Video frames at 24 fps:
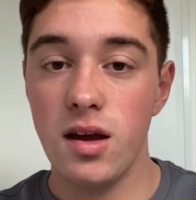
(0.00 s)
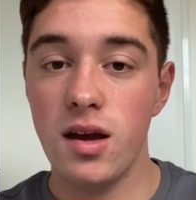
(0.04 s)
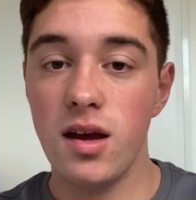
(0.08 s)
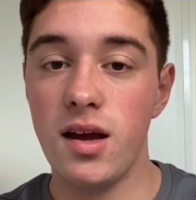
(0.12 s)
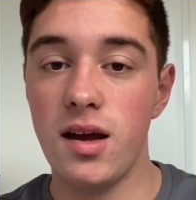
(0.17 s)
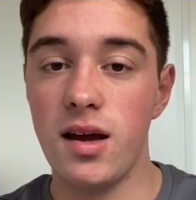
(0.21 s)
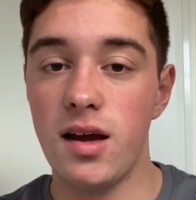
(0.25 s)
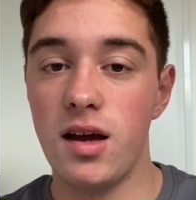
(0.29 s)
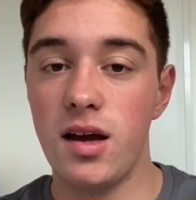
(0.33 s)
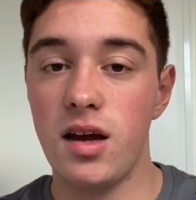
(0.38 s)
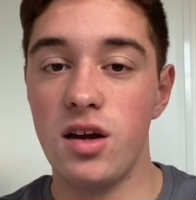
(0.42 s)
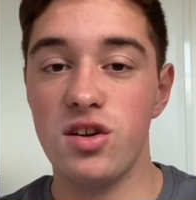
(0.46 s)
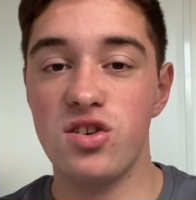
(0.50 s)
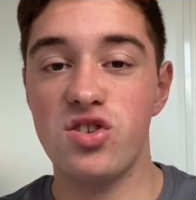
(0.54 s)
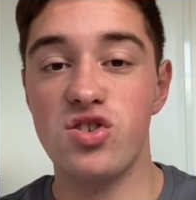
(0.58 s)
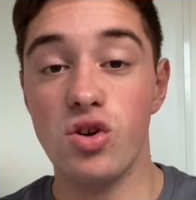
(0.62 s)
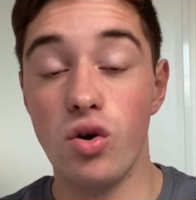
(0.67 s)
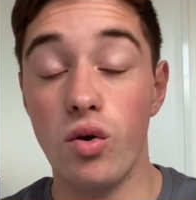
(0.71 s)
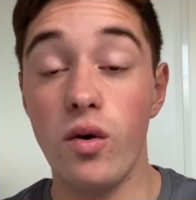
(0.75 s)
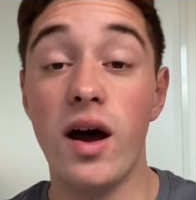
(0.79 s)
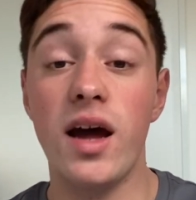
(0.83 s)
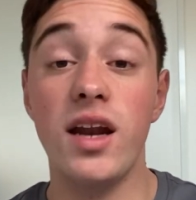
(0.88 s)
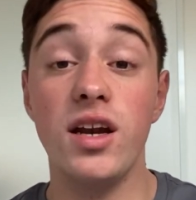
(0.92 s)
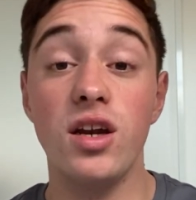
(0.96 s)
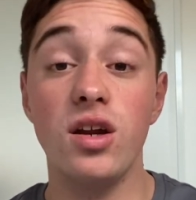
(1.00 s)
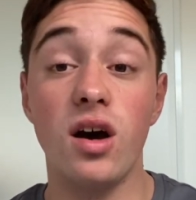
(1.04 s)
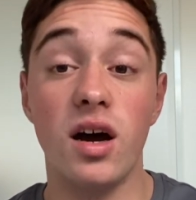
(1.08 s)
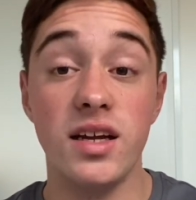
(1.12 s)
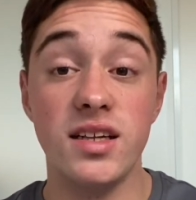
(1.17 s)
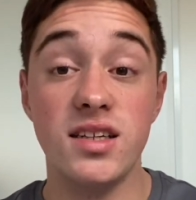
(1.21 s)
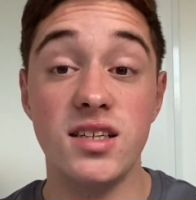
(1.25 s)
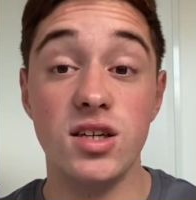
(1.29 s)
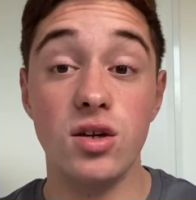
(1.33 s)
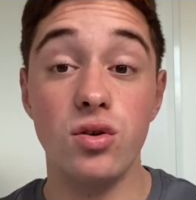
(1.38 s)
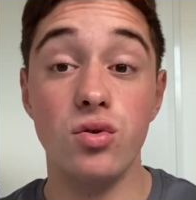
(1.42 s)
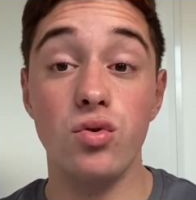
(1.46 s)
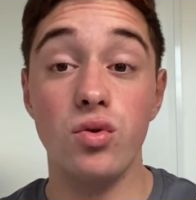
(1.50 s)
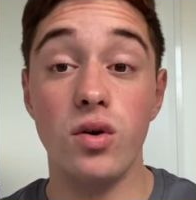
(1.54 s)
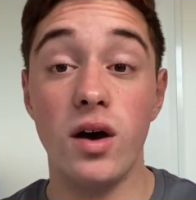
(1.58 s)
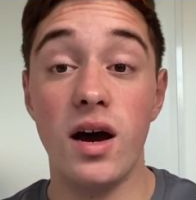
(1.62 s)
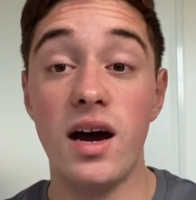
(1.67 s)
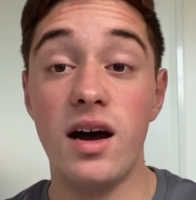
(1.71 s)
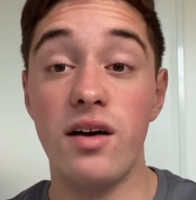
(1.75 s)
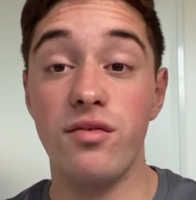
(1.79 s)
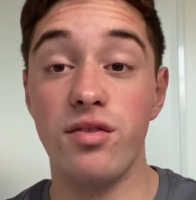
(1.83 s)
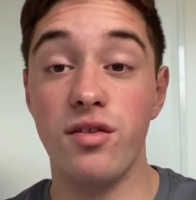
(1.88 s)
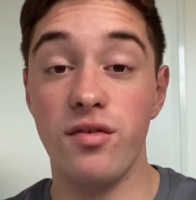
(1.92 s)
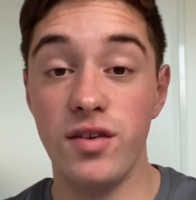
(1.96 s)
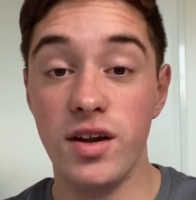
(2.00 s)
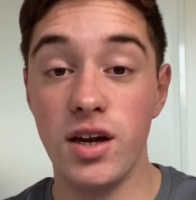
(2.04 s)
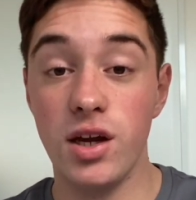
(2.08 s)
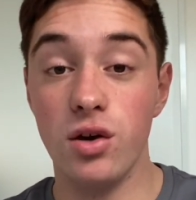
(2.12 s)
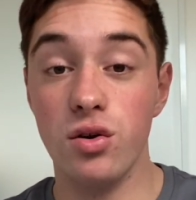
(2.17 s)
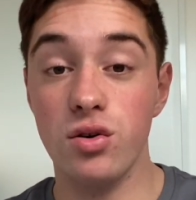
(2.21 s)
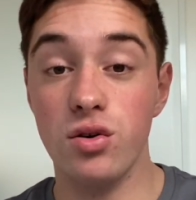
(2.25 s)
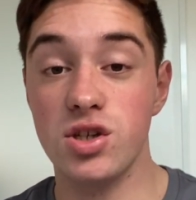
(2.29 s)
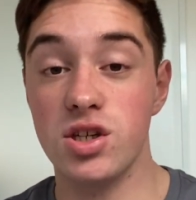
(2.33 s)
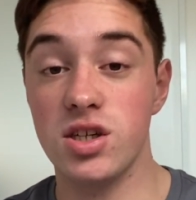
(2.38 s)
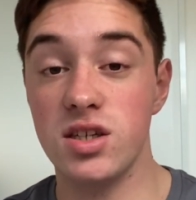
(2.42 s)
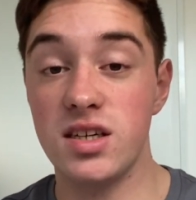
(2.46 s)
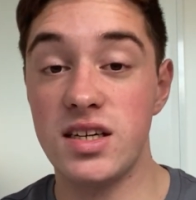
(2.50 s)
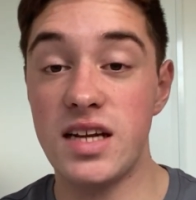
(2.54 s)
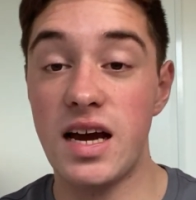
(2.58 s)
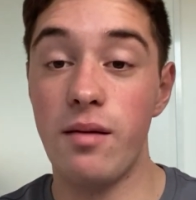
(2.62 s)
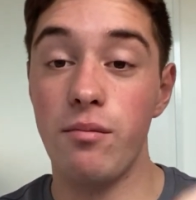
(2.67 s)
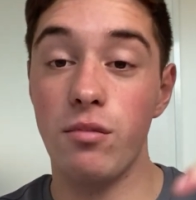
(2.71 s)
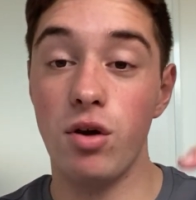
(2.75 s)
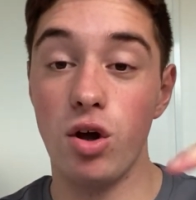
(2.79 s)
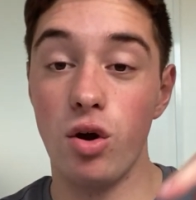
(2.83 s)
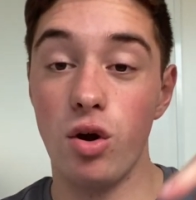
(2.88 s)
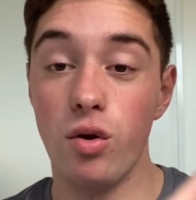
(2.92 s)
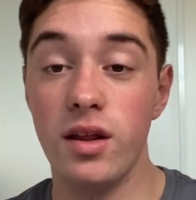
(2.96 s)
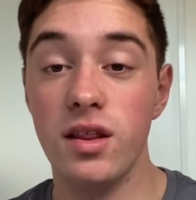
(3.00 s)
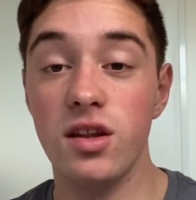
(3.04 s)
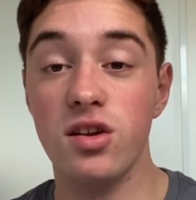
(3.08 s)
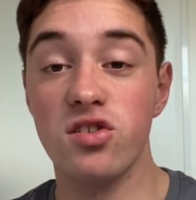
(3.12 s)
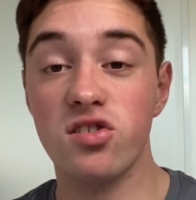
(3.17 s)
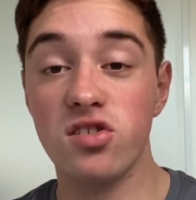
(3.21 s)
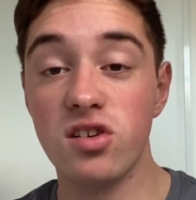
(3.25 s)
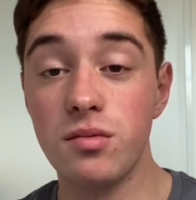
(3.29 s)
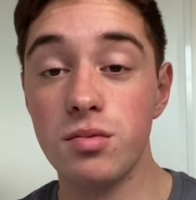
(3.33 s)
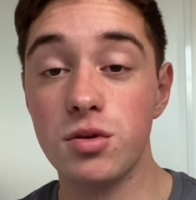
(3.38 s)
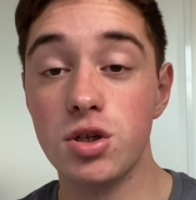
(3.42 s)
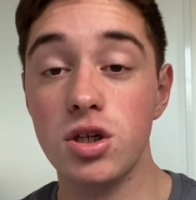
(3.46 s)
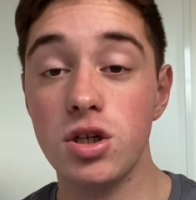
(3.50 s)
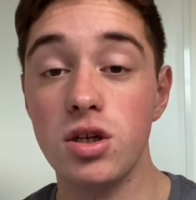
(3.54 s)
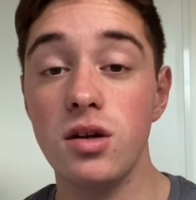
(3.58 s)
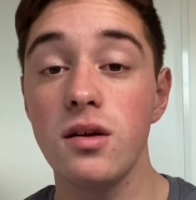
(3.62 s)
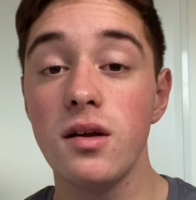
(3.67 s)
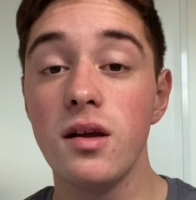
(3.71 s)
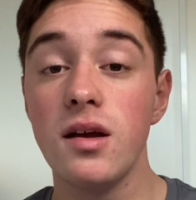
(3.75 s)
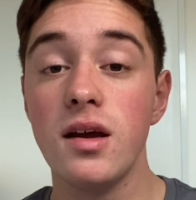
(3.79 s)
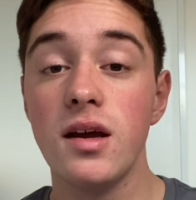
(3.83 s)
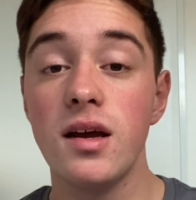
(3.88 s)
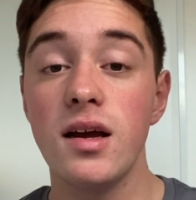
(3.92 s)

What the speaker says: And I do have the videos down below in the description.